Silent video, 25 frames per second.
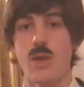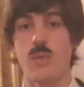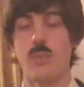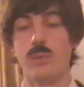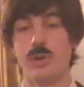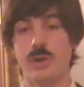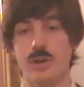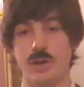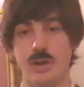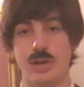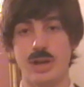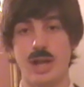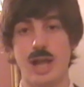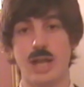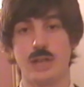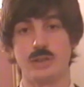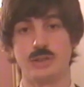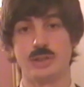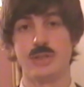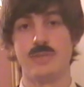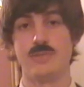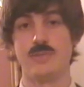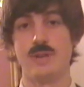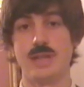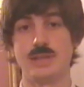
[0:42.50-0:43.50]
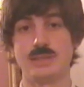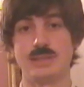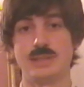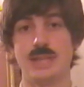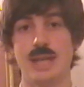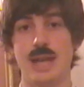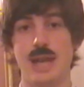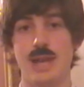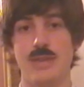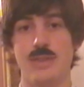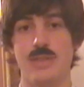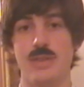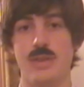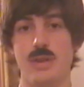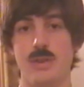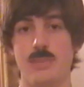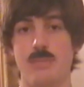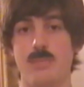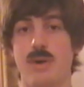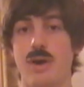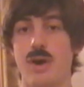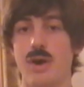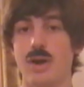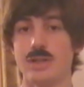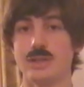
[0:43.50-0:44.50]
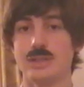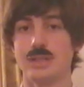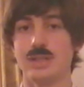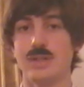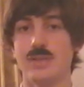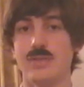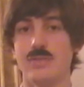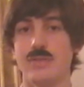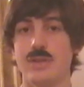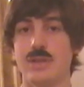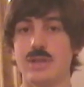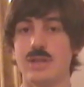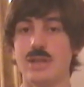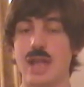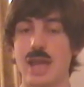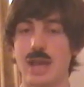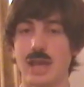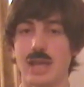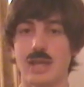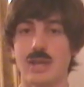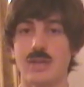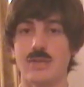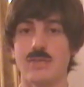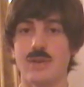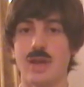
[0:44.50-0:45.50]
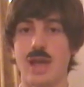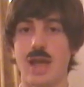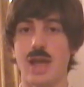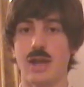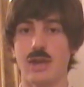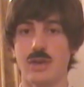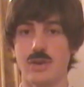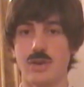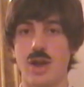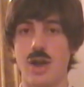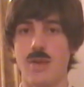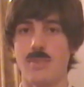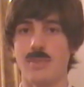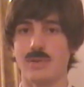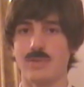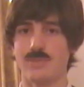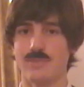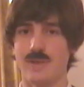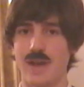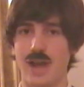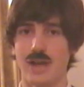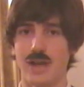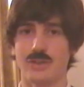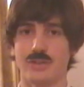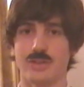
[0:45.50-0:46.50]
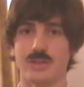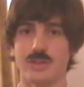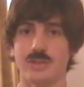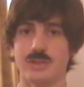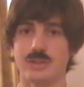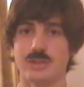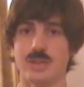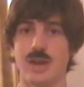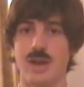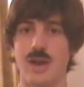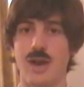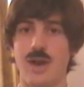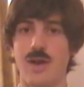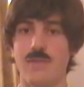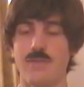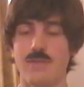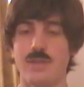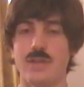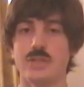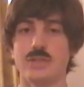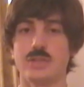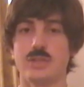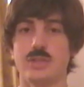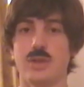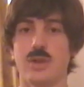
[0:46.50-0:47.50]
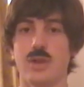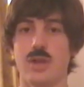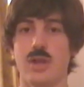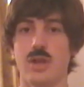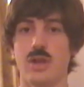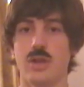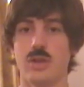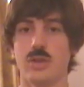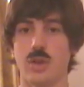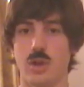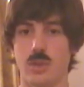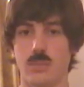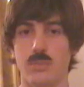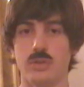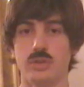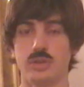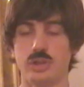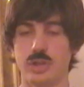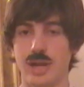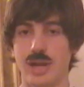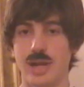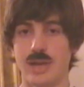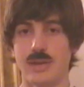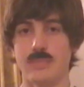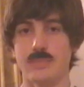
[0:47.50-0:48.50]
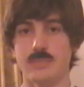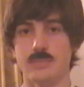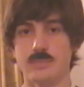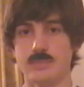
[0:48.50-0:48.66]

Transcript: We are going to actually investigate the positive and negative economic factors of this global trade.